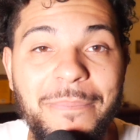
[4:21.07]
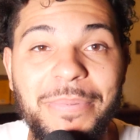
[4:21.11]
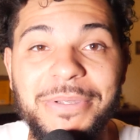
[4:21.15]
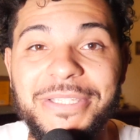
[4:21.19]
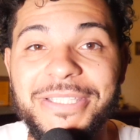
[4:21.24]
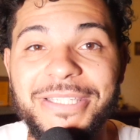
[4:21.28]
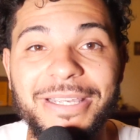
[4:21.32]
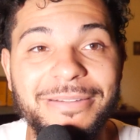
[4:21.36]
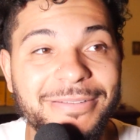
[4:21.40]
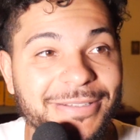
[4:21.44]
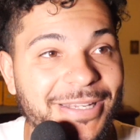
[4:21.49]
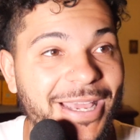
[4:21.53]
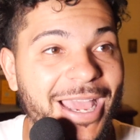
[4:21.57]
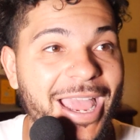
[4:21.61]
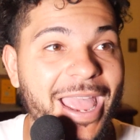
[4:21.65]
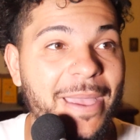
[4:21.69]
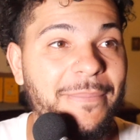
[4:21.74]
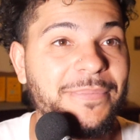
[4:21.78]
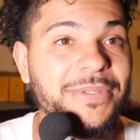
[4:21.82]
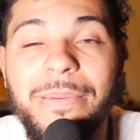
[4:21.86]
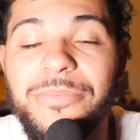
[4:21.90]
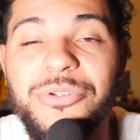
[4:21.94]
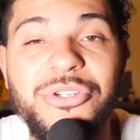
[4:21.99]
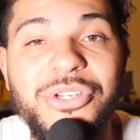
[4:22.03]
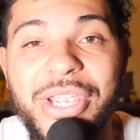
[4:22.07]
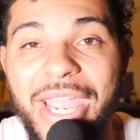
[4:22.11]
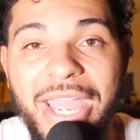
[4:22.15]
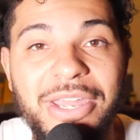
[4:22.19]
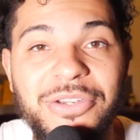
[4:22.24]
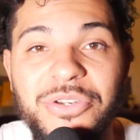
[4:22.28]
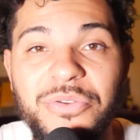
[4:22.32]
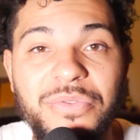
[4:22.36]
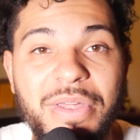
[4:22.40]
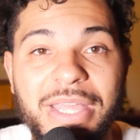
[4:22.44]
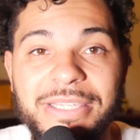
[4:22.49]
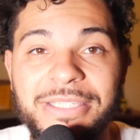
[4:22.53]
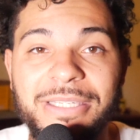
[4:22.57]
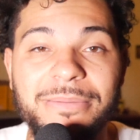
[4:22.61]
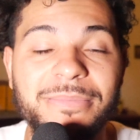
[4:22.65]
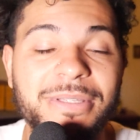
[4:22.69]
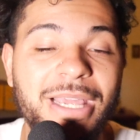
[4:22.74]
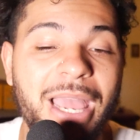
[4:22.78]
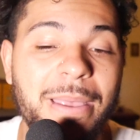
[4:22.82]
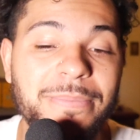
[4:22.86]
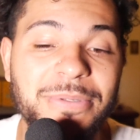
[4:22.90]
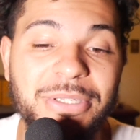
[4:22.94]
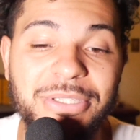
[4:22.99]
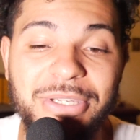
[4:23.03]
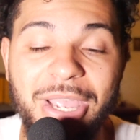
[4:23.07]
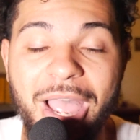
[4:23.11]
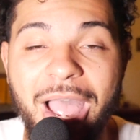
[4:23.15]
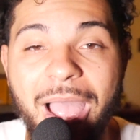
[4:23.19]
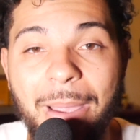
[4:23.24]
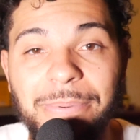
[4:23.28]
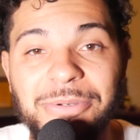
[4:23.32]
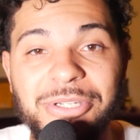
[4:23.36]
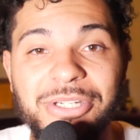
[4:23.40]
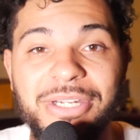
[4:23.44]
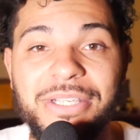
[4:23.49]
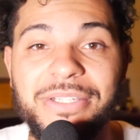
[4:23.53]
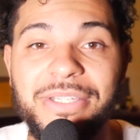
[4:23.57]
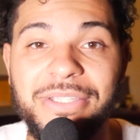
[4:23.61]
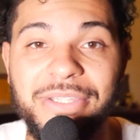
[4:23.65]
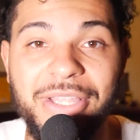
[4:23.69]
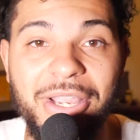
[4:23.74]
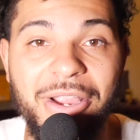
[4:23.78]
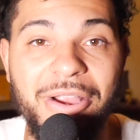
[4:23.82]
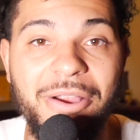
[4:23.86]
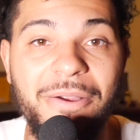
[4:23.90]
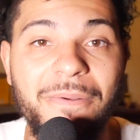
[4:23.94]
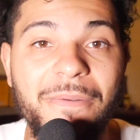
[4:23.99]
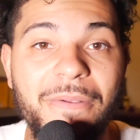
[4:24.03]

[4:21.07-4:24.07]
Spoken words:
But sometimes you can't do that. Sometimes this option isn't there.